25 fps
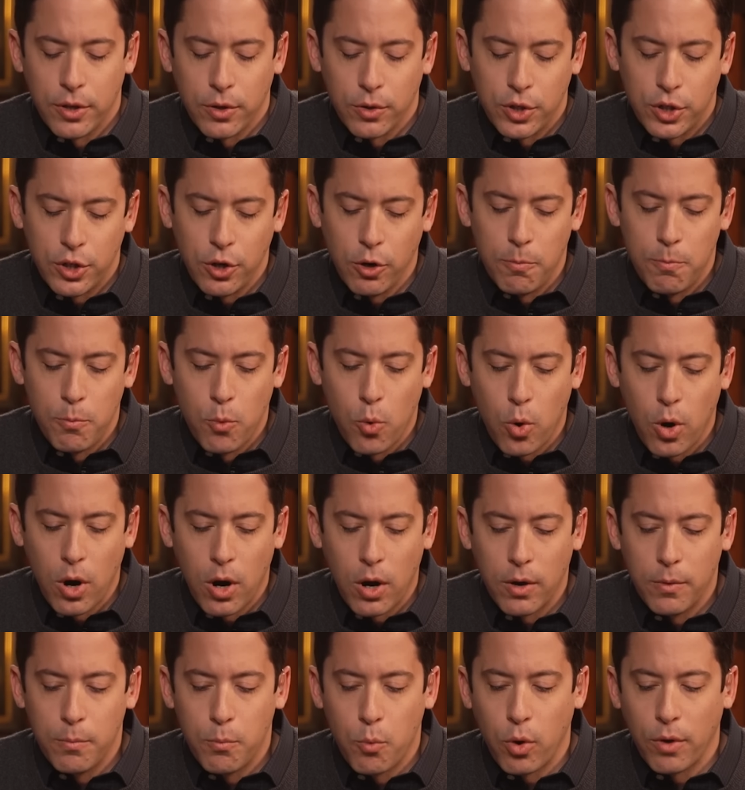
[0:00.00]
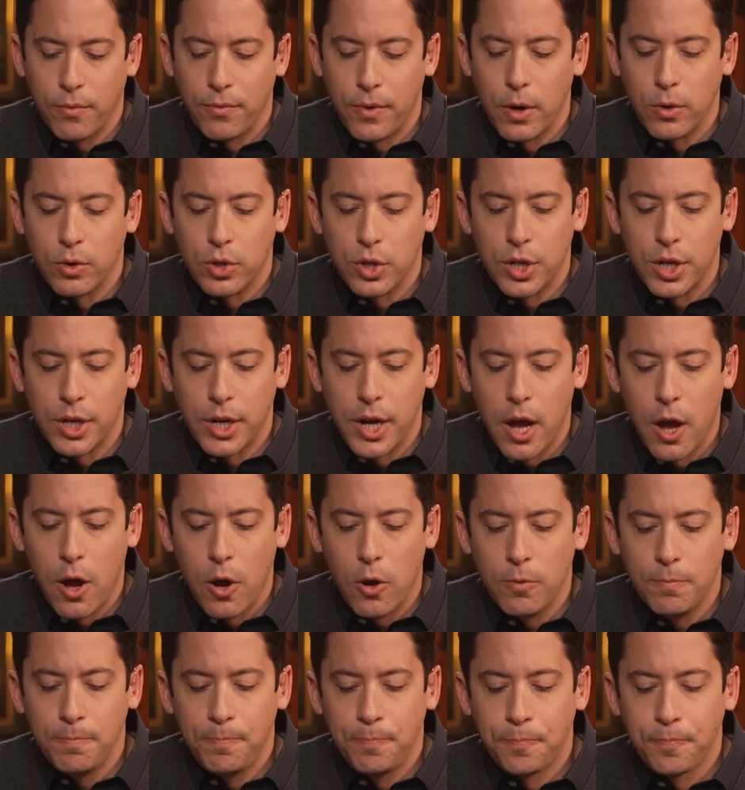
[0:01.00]
There are still more more votes to
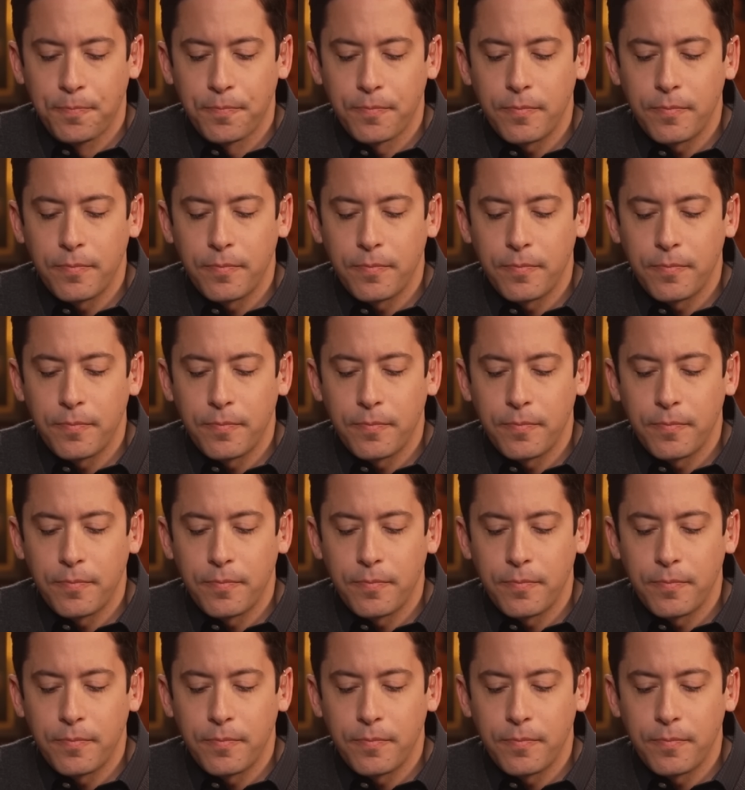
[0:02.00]
go.